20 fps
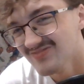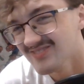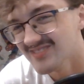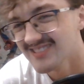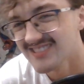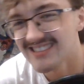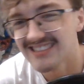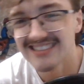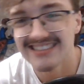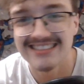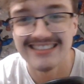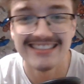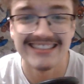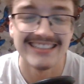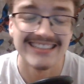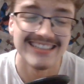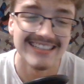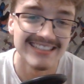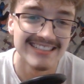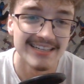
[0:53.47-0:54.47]

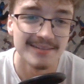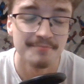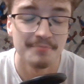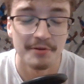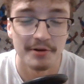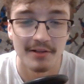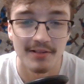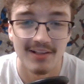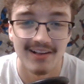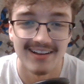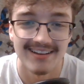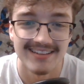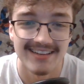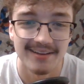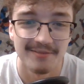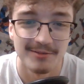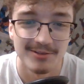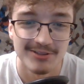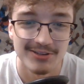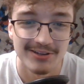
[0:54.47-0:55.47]
he did put a lot of
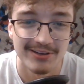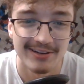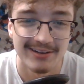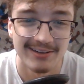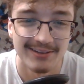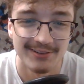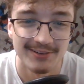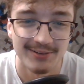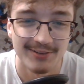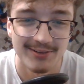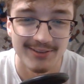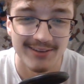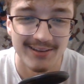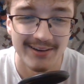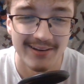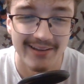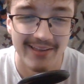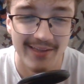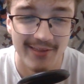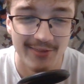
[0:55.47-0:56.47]
damage on Aldo at the
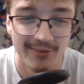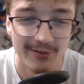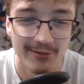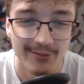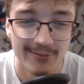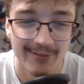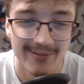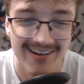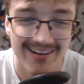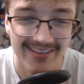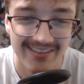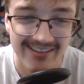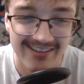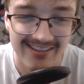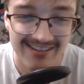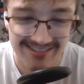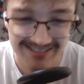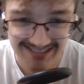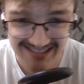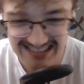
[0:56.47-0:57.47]
end of that third round,
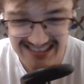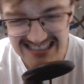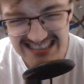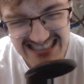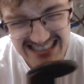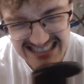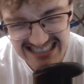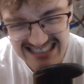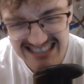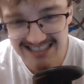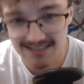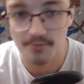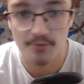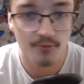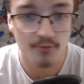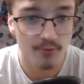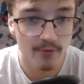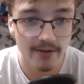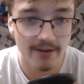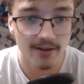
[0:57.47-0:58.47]
though. It was really